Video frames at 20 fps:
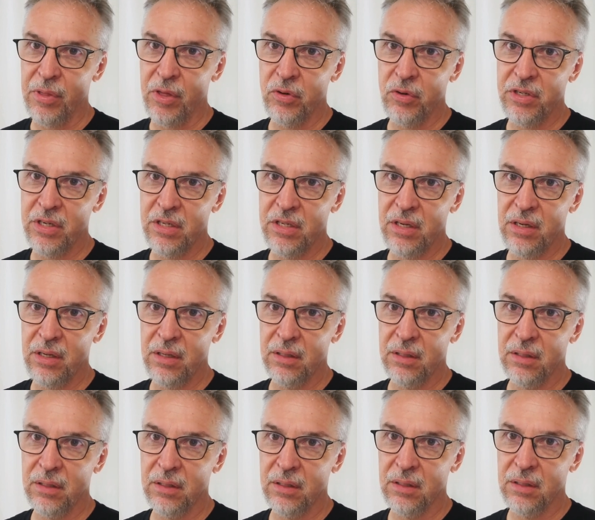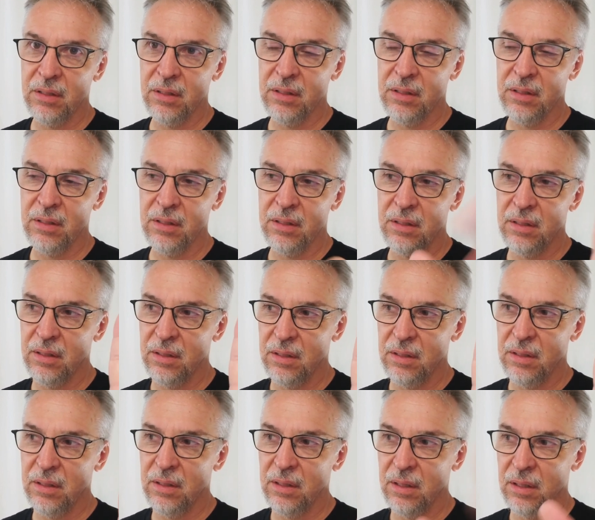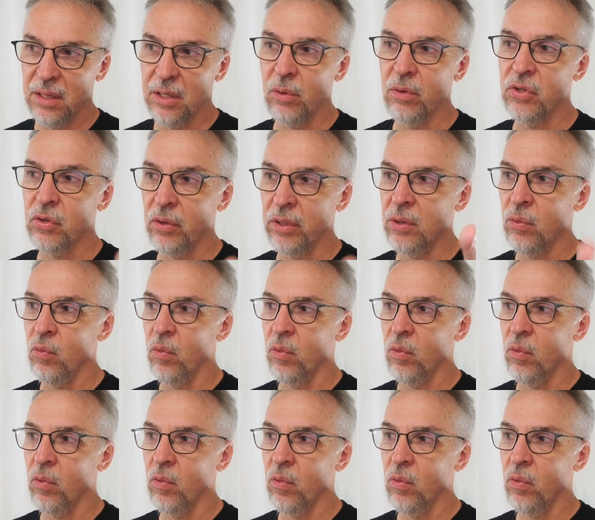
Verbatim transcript: with OTT? There was only